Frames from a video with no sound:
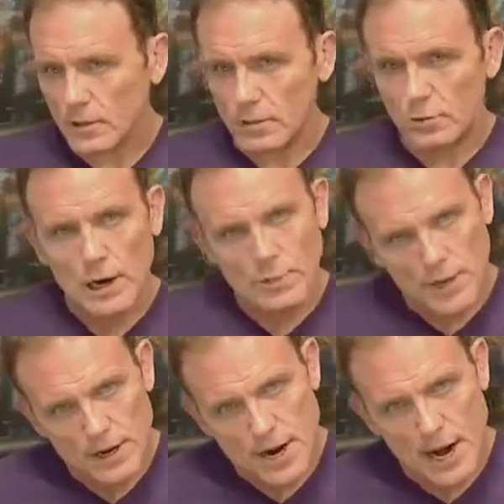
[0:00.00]
So it'll try
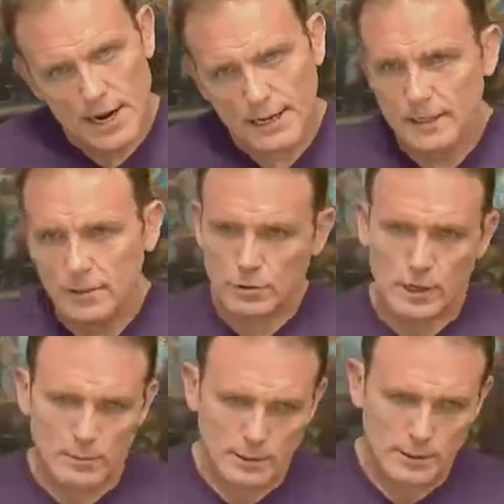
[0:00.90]
with a nine, it'll
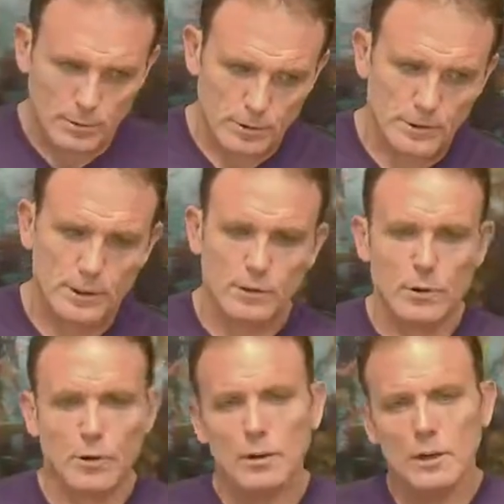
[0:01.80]
try with double
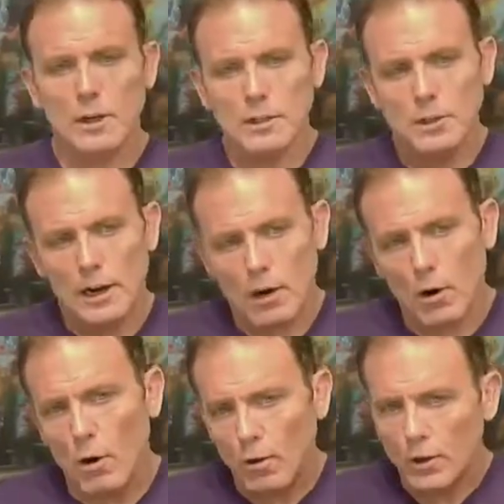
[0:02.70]
zero, try
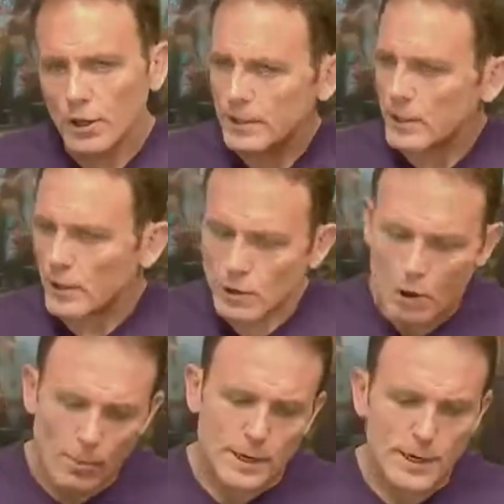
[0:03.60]
all the things that are
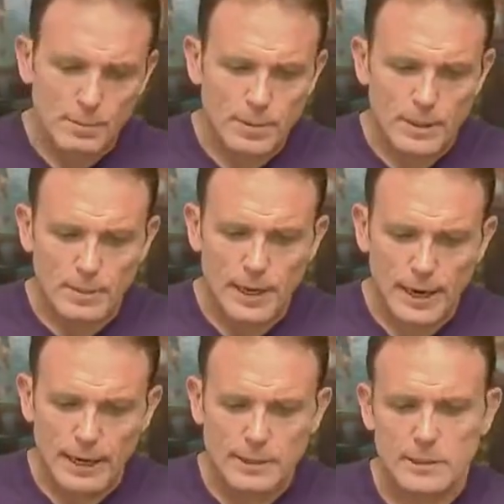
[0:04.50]
common in a
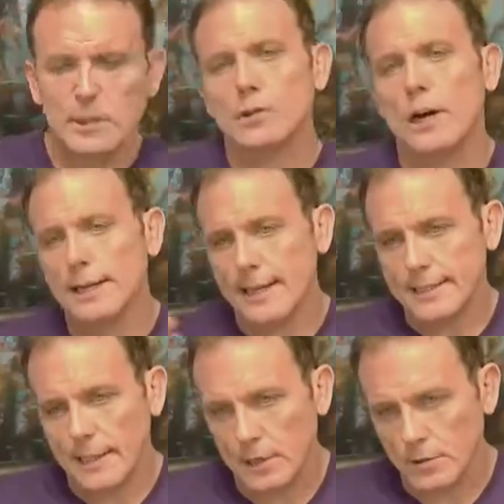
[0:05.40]
PBX to try and
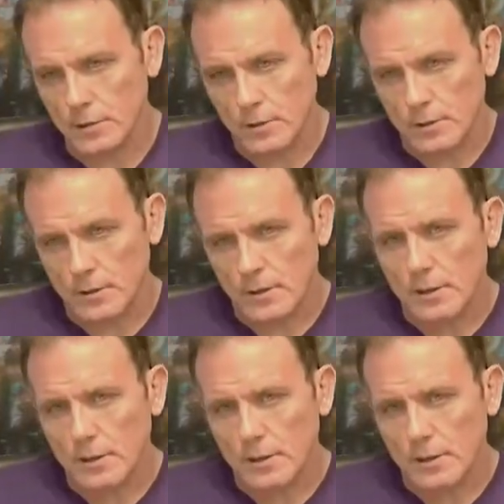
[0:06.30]
get dial tone.